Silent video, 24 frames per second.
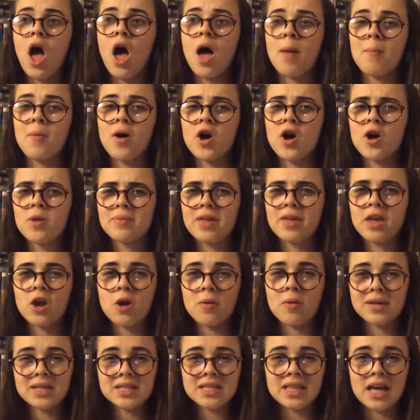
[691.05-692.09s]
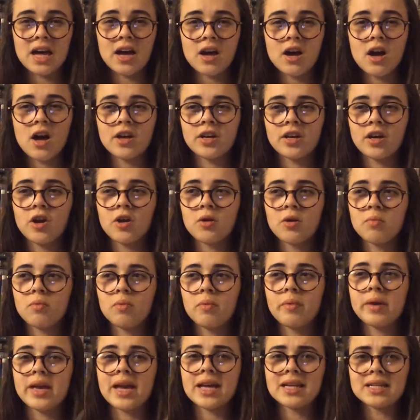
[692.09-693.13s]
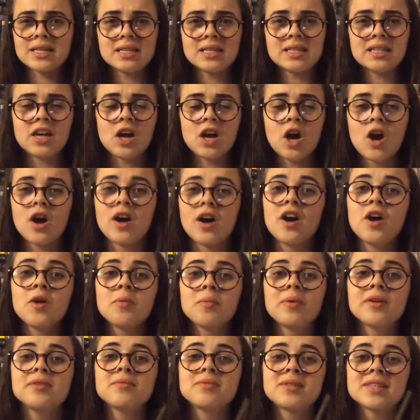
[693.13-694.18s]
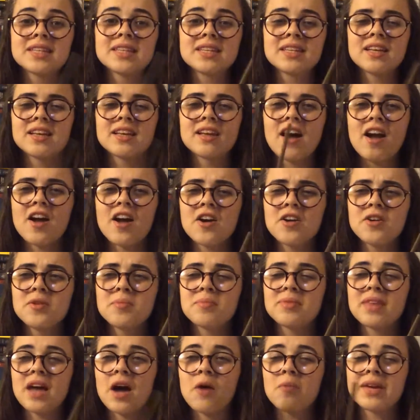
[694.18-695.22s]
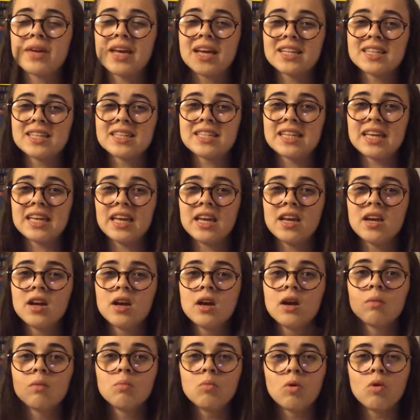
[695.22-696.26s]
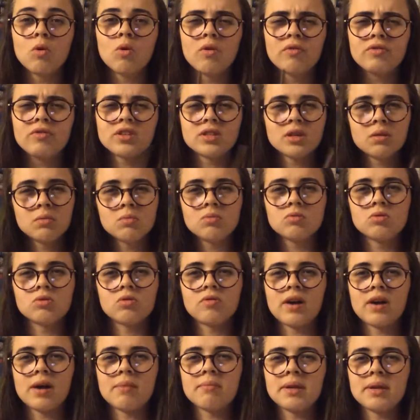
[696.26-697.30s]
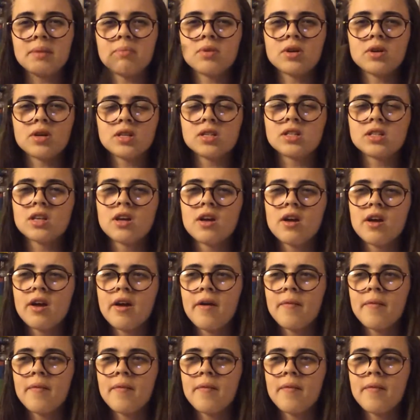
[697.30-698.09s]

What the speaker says: I hope they go into that, and I hope we get to see her. I hope that we get to see more of the Dumbledore family, because